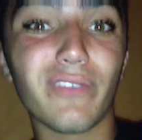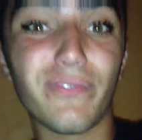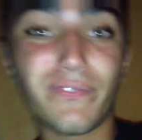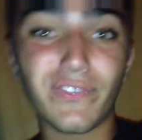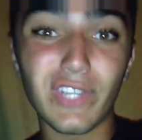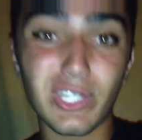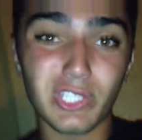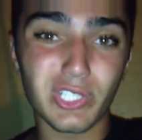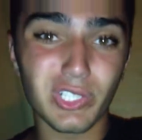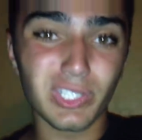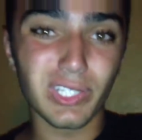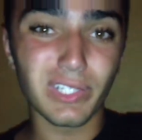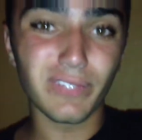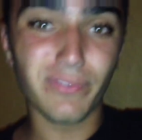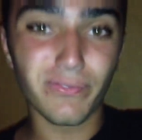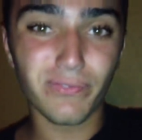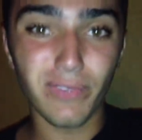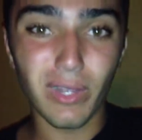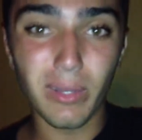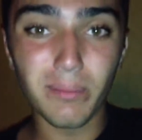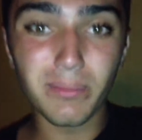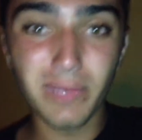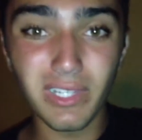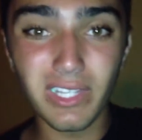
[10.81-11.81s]
Officially,
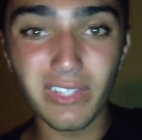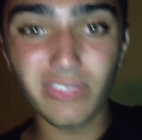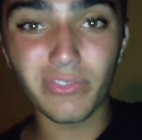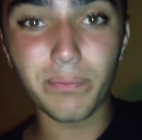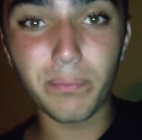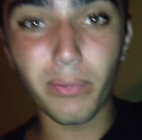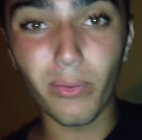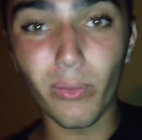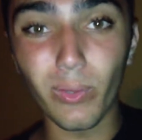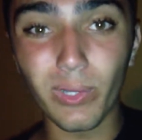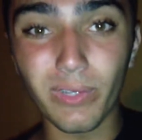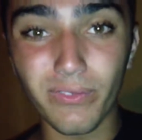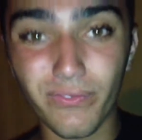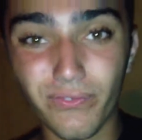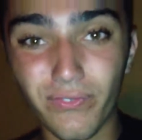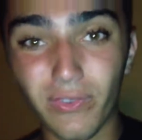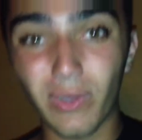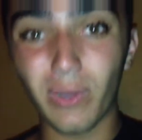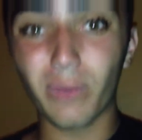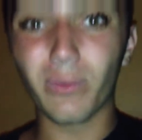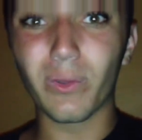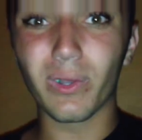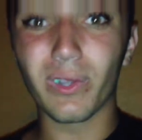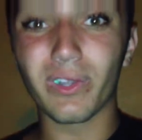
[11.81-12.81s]
from this point
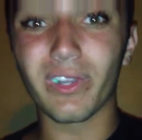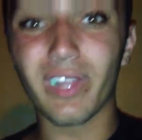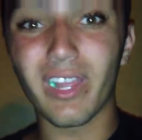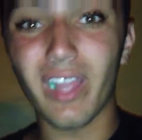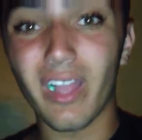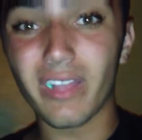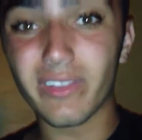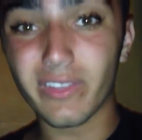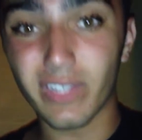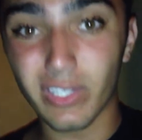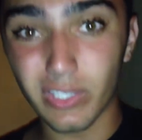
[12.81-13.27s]
forward,